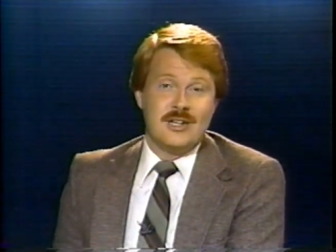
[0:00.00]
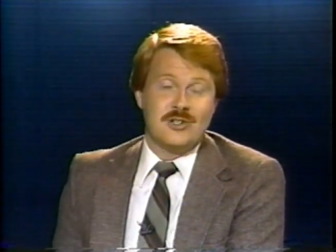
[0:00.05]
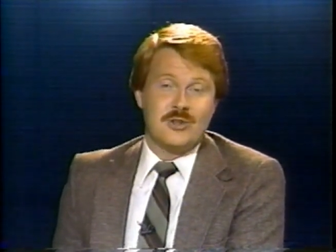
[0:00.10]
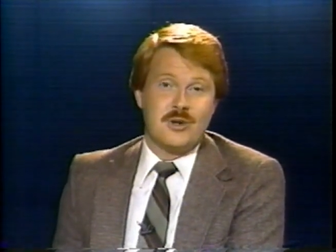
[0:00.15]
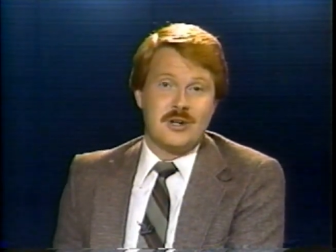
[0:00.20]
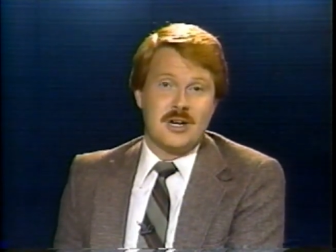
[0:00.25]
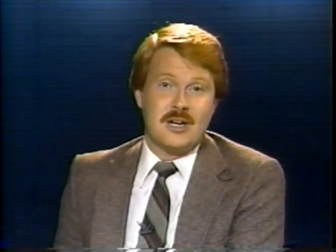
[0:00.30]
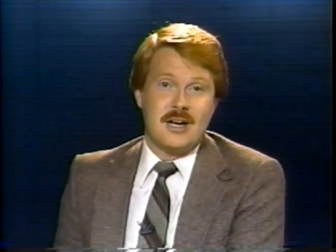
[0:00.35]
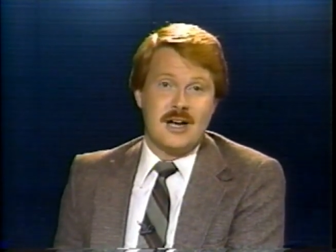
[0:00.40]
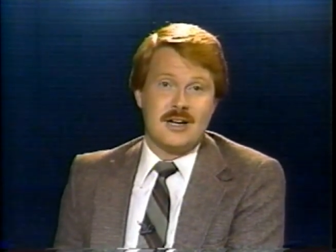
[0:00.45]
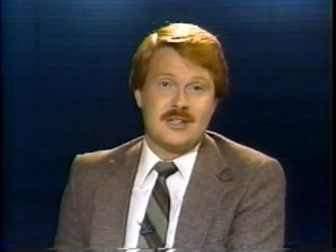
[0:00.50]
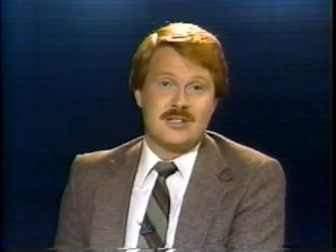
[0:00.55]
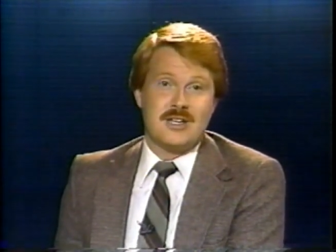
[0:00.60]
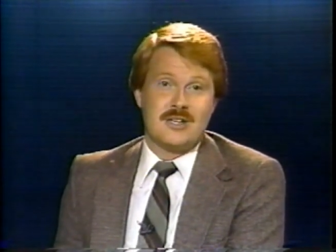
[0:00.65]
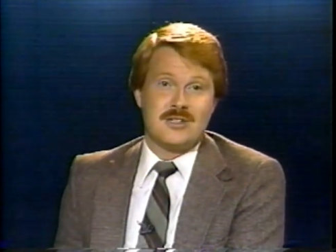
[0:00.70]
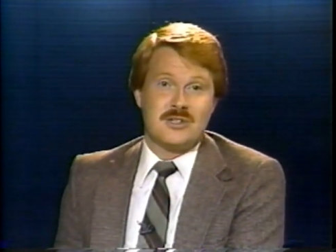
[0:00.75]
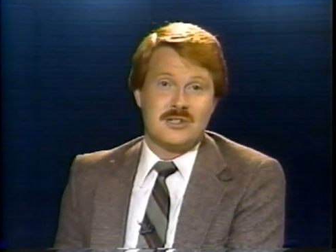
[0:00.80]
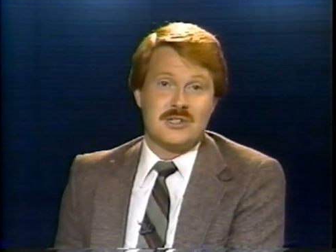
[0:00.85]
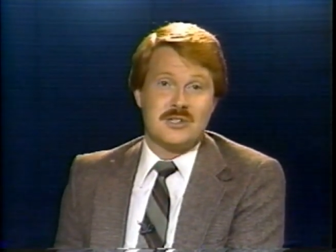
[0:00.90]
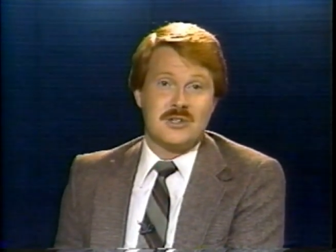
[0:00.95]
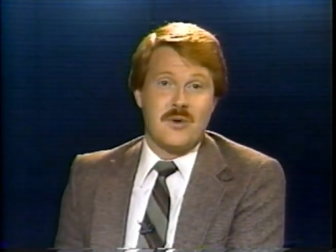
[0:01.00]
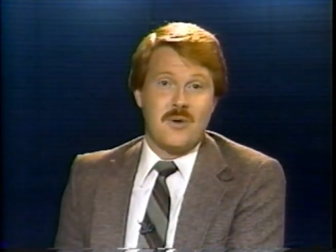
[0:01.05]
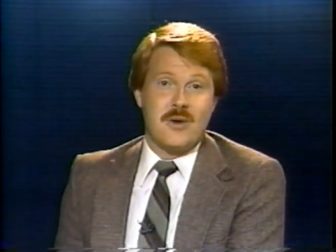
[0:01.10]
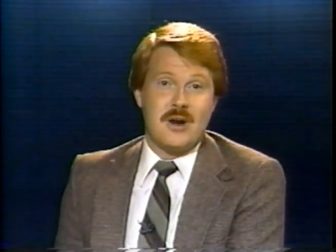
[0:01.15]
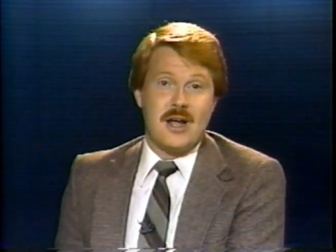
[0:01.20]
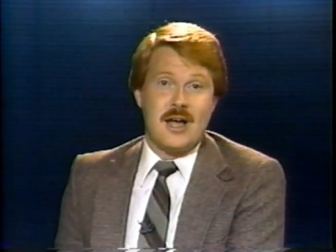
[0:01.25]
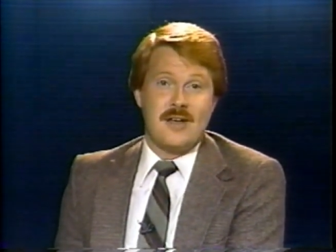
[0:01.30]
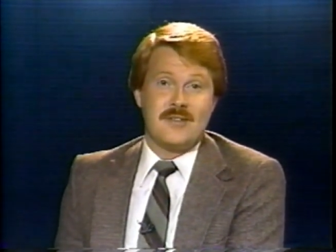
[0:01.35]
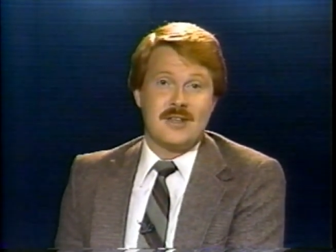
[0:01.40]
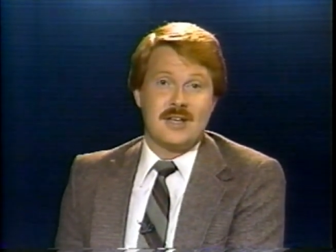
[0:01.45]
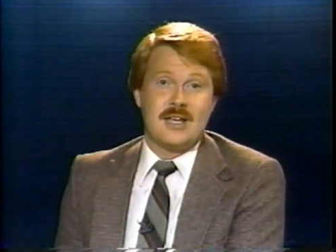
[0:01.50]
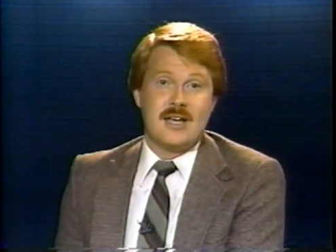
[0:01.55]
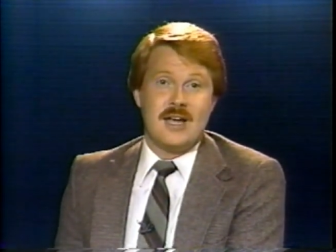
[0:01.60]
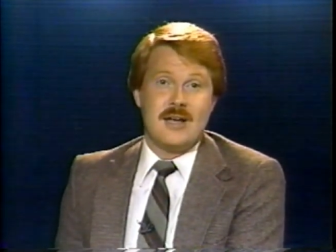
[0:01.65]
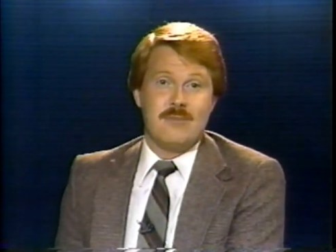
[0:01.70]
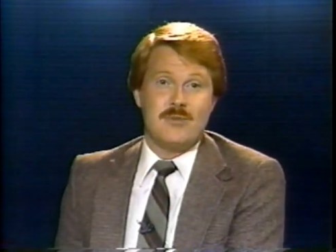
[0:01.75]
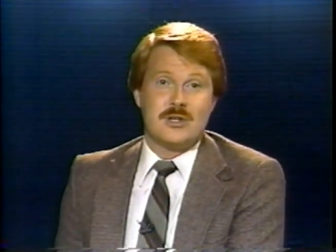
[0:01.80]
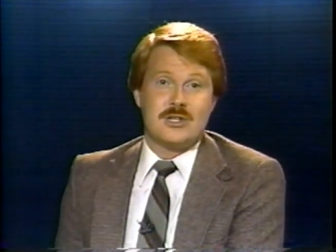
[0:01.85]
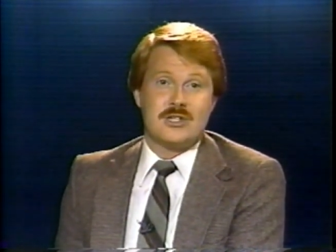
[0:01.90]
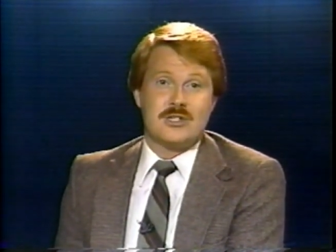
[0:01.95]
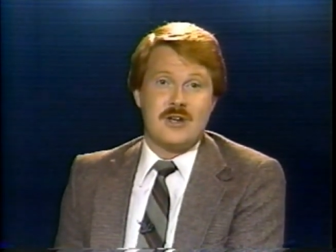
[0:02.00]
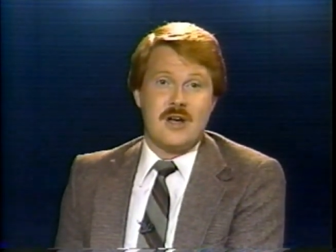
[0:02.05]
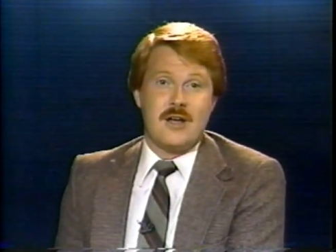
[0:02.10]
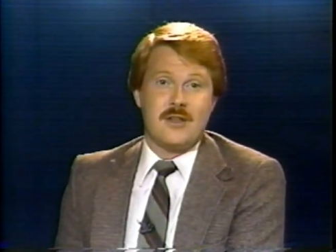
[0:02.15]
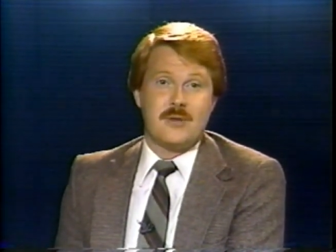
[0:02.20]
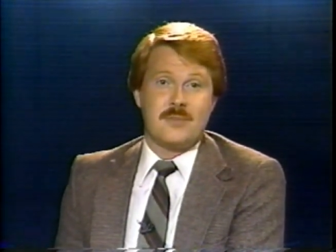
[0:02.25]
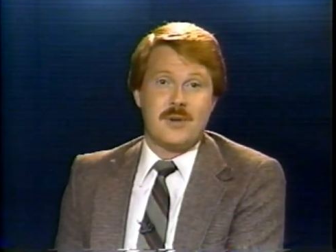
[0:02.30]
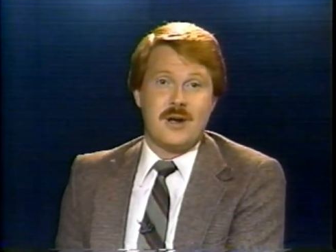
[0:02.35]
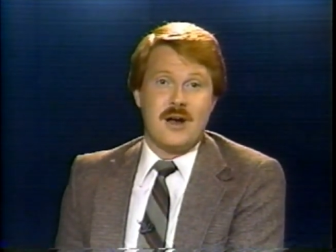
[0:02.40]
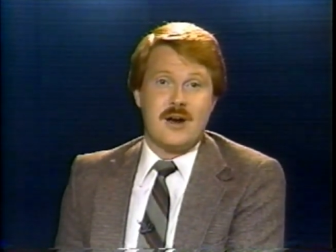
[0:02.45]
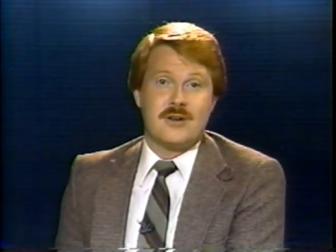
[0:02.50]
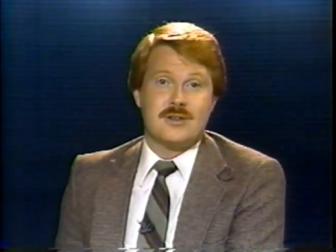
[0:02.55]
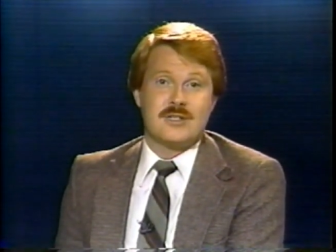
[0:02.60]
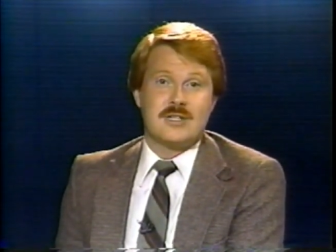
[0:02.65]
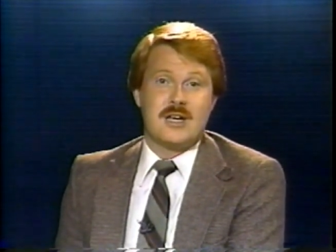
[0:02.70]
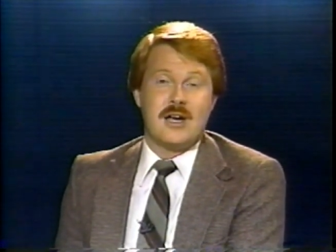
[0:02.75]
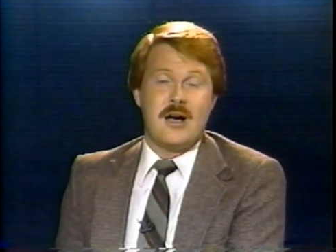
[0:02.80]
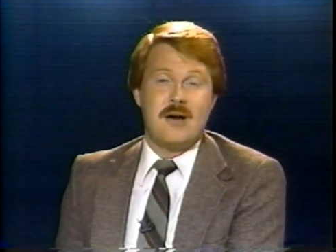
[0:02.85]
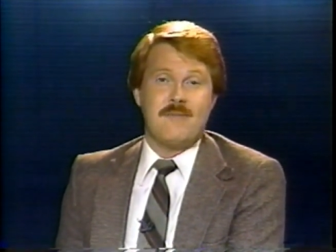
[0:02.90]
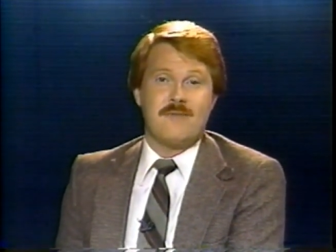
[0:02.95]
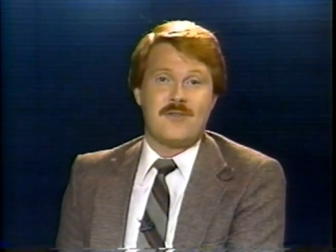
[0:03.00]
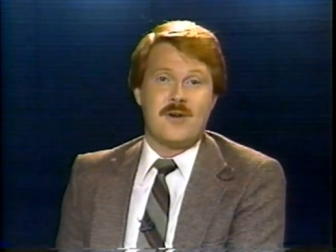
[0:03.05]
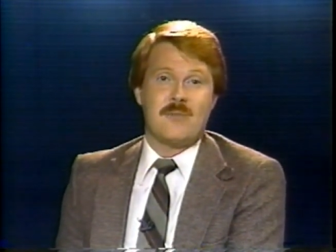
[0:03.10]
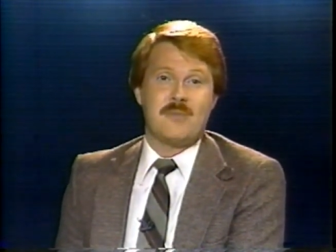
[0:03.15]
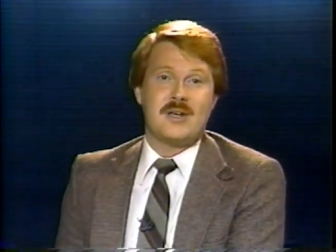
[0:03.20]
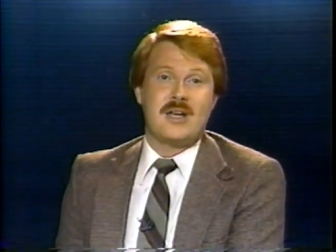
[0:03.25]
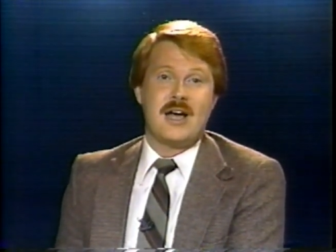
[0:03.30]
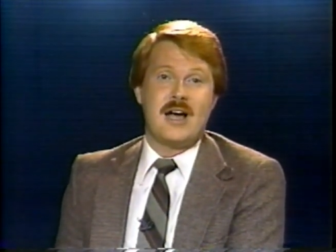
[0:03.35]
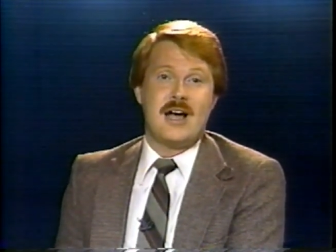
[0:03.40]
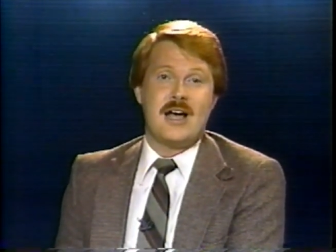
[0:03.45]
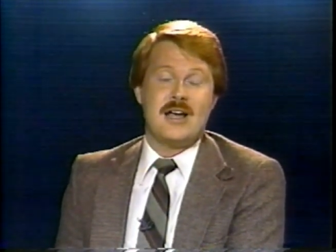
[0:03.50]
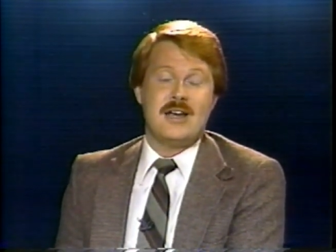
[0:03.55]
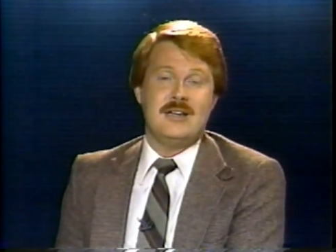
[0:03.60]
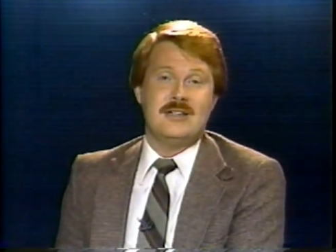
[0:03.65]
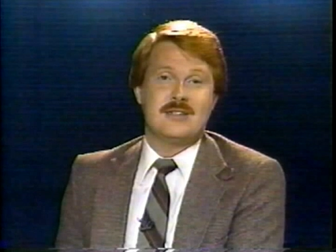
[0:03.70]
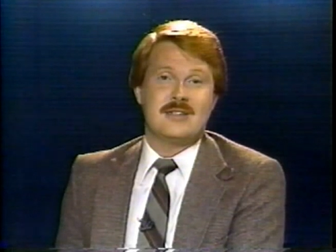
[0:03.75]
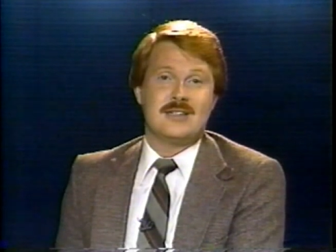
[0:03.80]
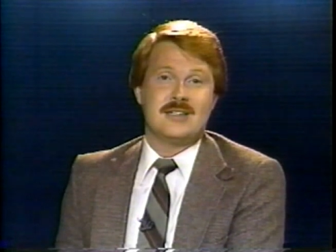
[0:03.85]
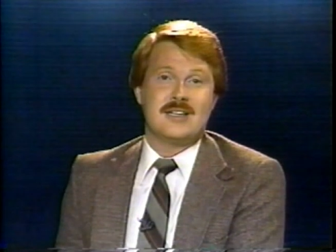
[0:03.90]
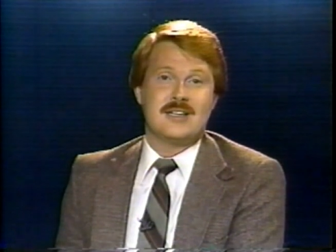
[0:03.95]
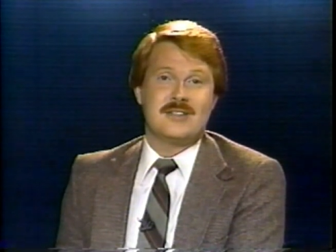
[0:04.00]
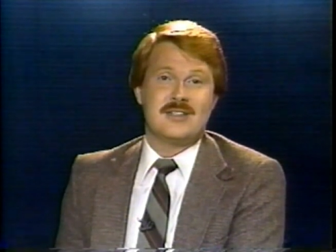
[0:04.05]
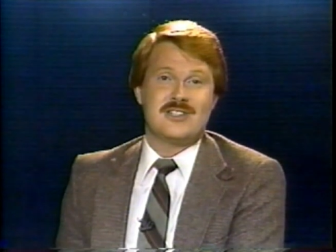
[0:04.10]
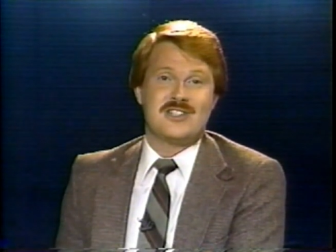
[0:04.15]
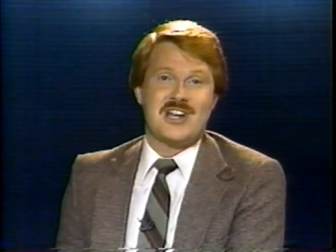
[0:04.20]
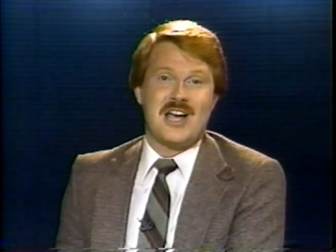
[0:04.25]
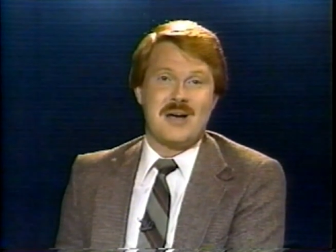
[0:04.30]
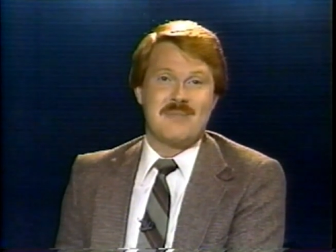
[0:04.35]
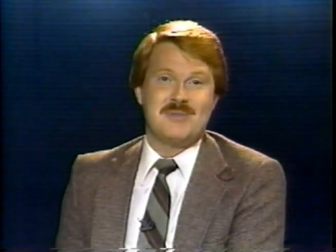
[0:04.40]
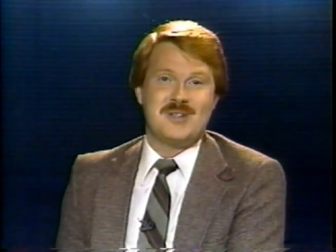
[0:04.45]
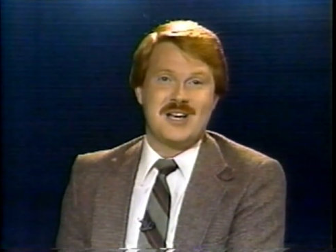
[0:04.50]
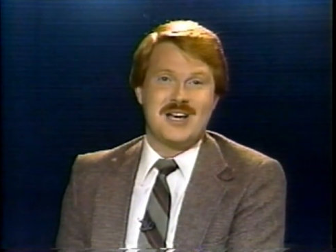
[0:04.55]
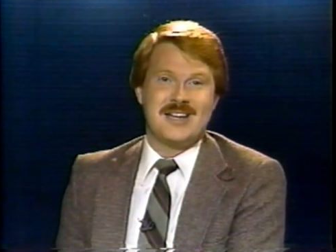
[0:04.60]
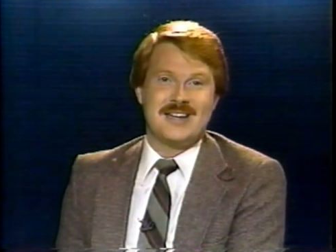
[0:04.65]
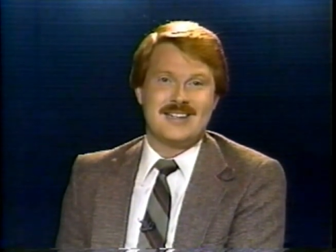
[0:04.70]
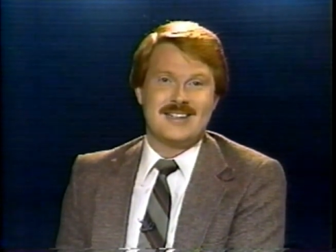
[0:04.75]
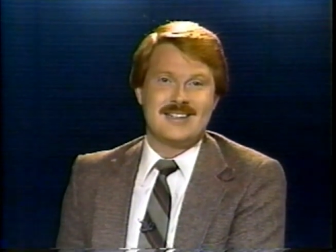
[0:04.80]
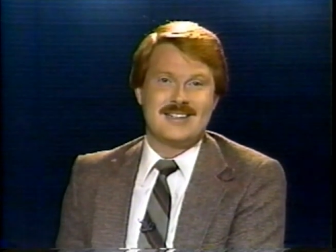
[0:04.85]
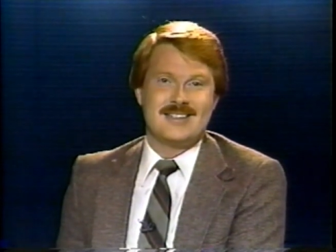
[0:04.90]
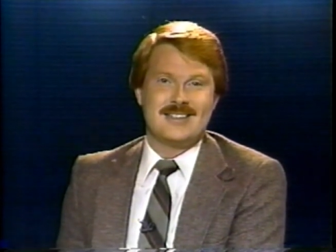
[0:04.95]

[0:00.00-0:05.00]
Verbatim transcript: Jordan Cox has a story on the game which saw the Bears come from behind to get the job done.